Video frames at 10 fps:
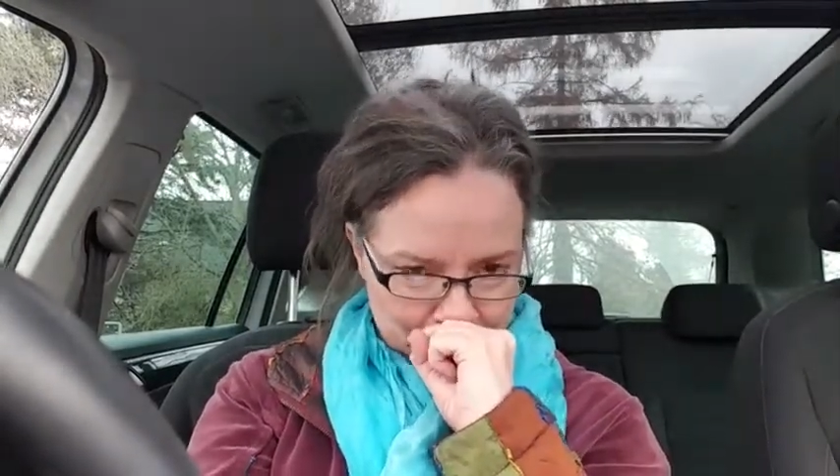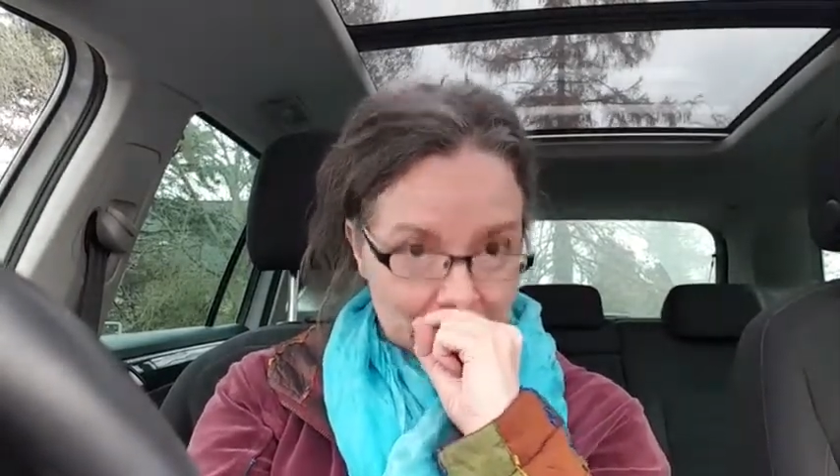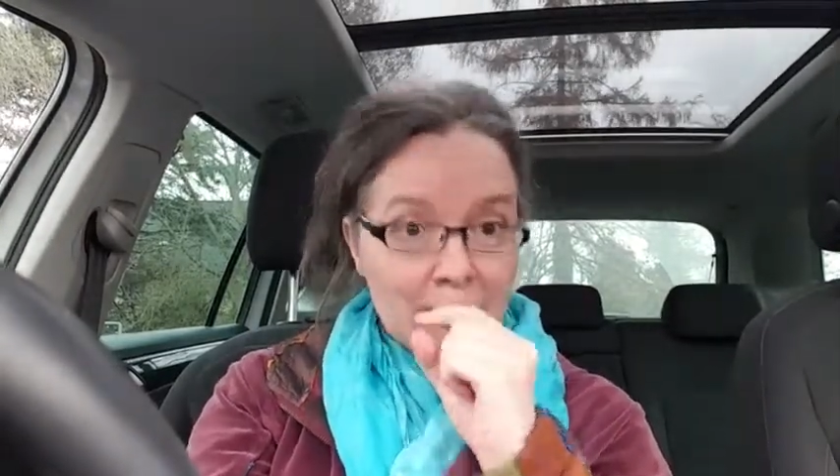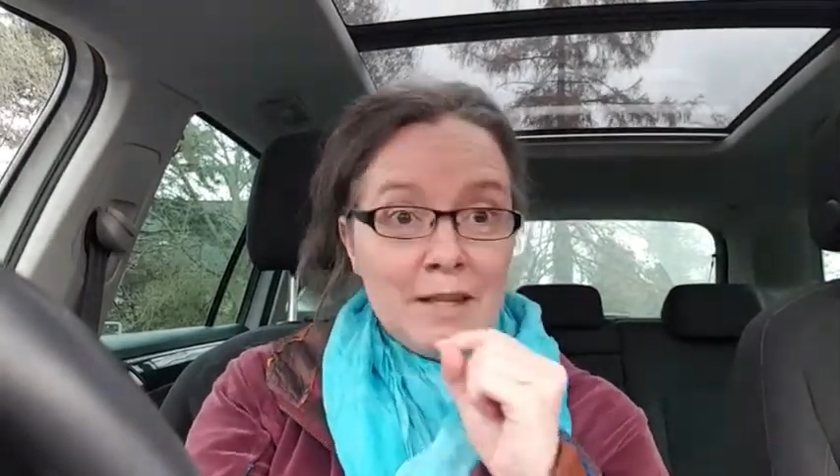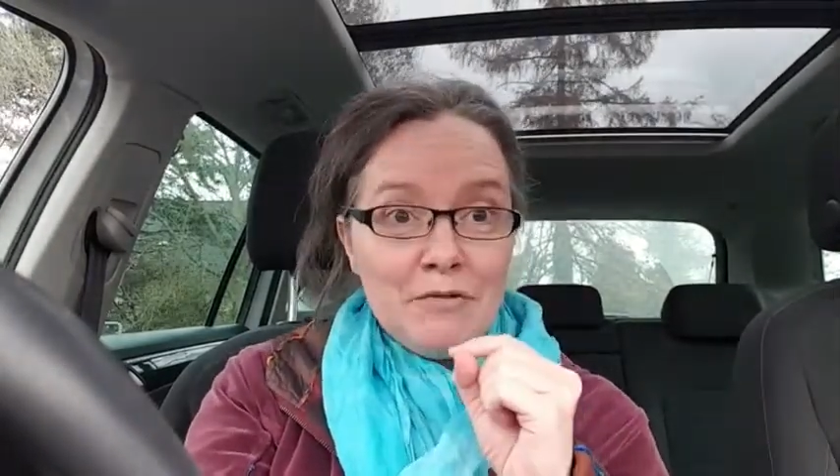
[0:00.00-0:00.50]

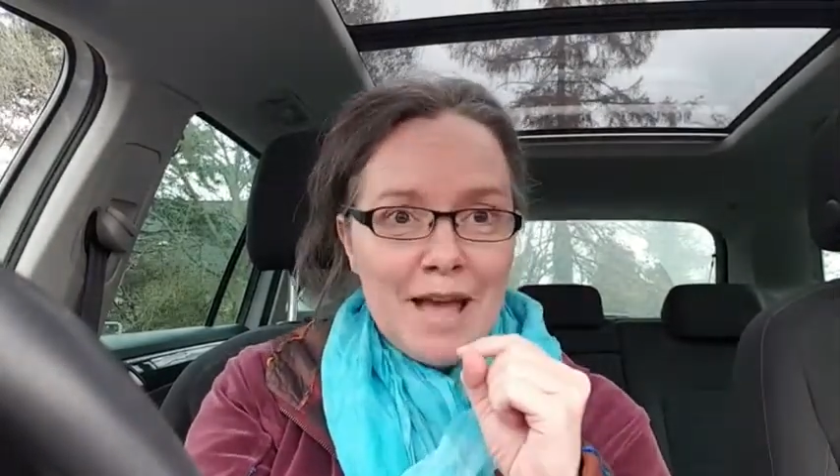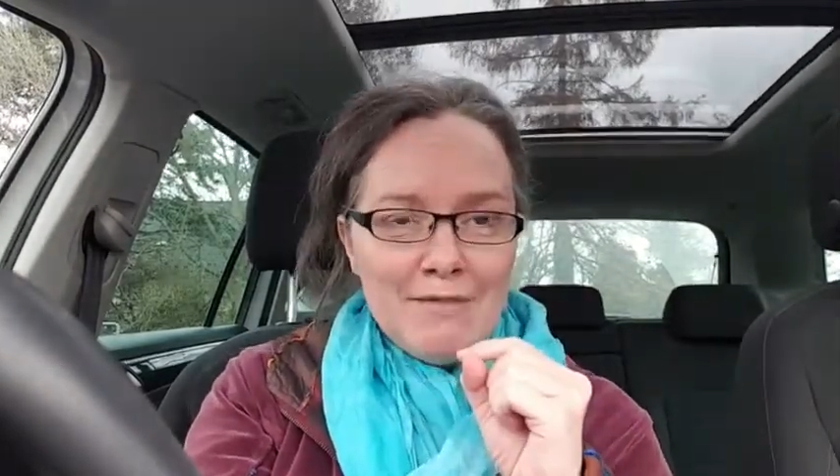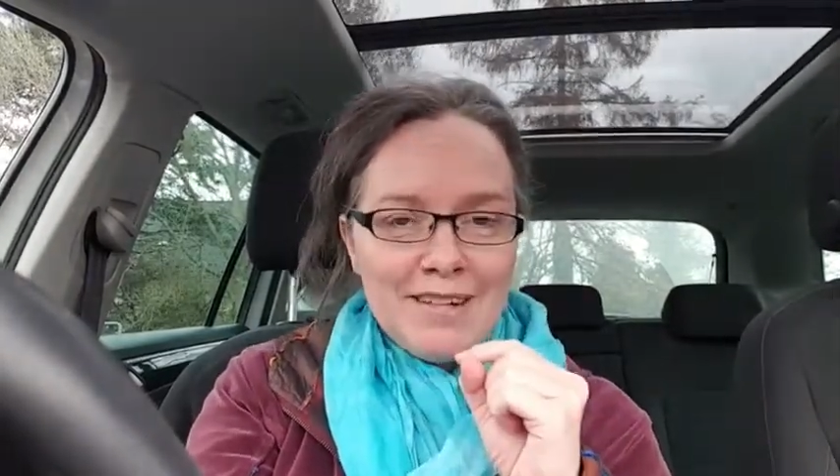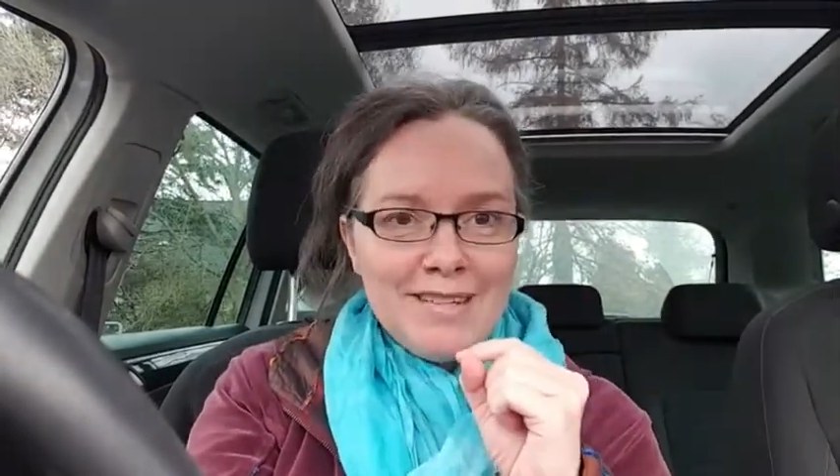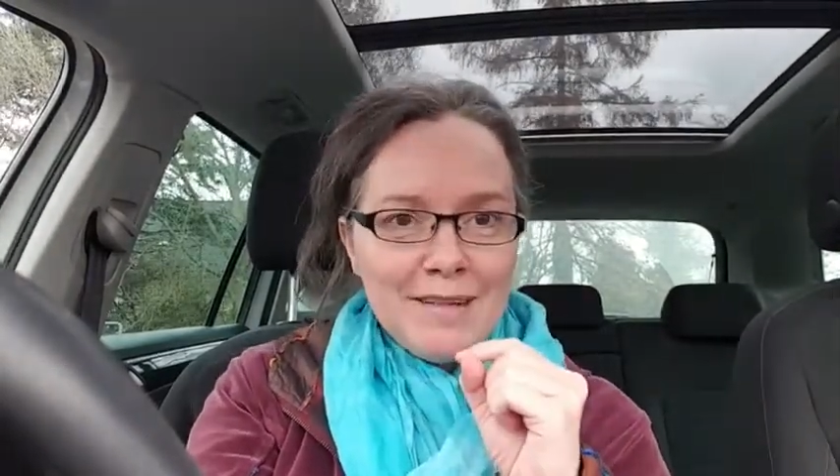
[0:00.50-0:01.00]
and if you have
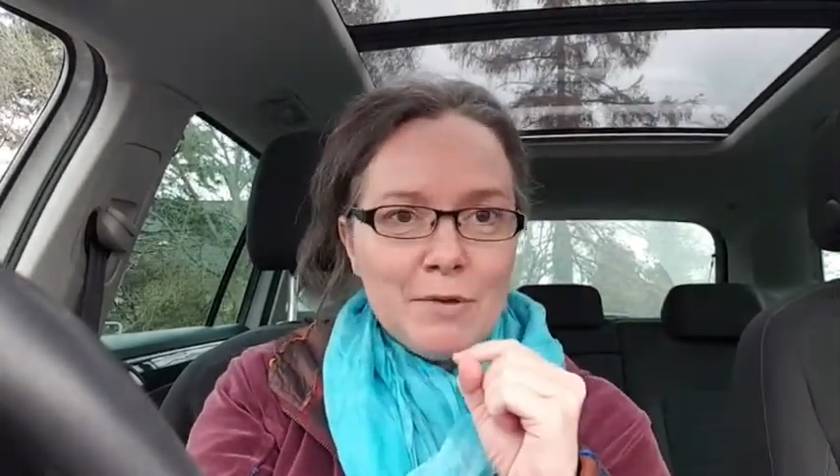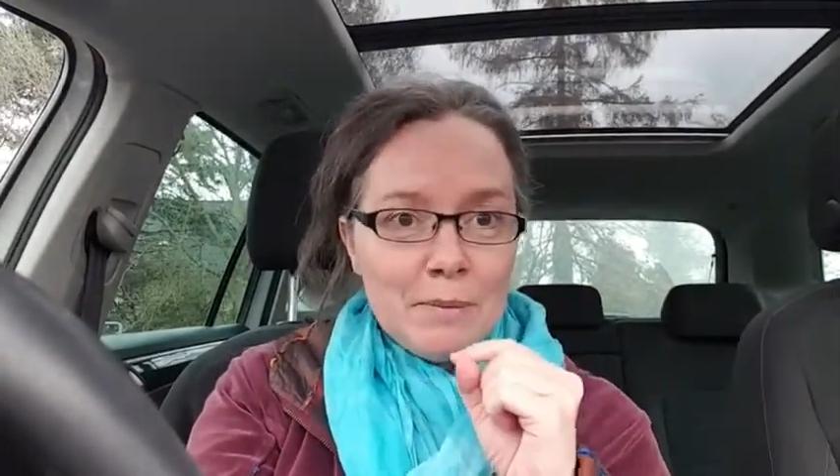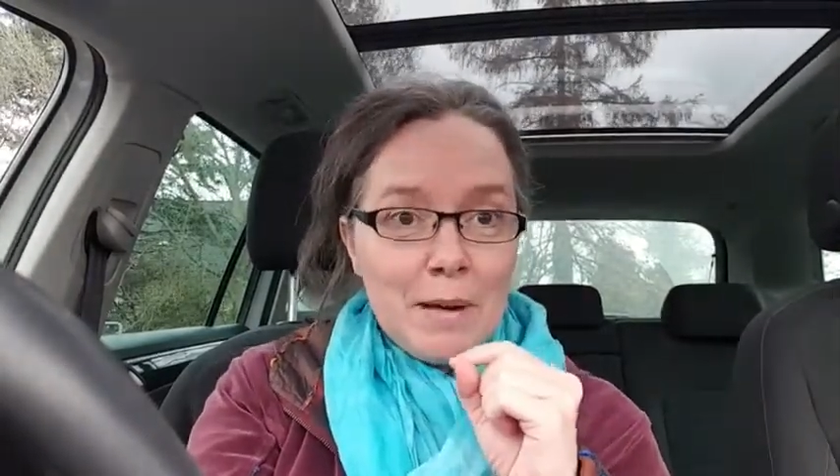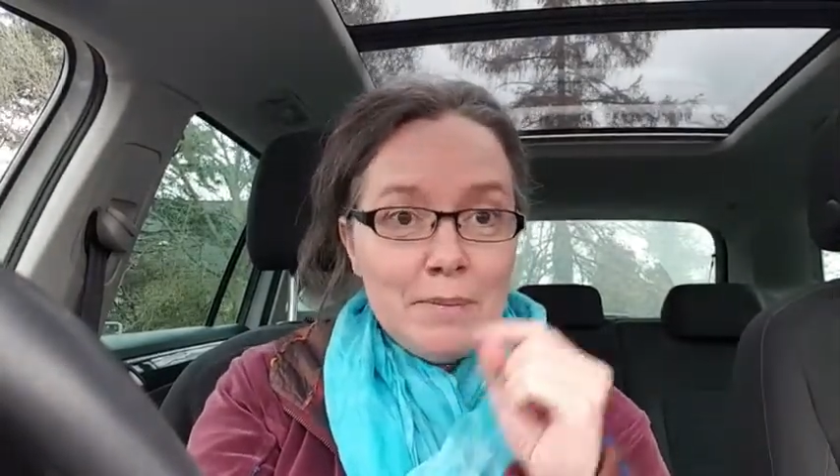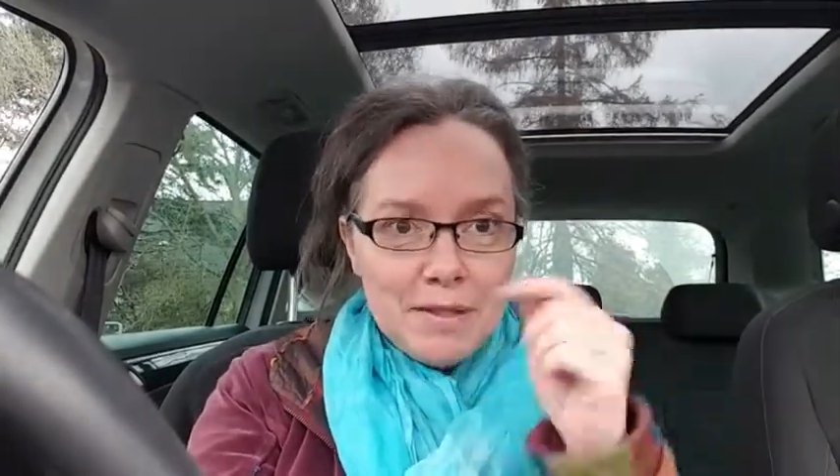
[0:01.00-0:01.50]
an idea of what it
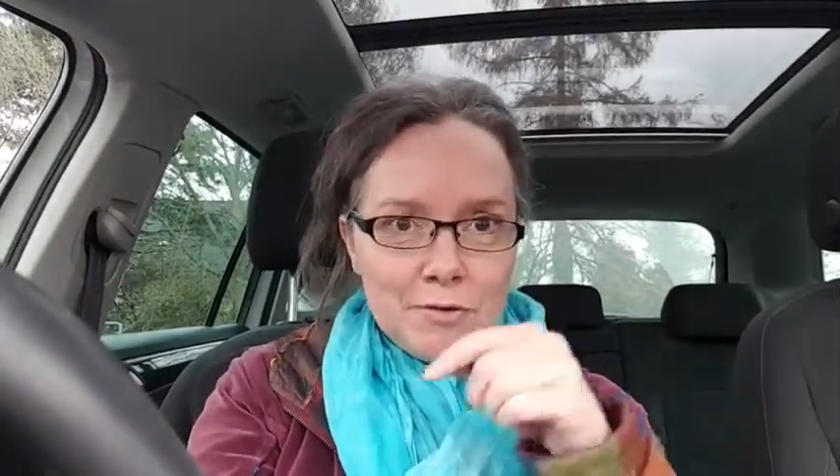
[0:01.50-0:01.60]
might be,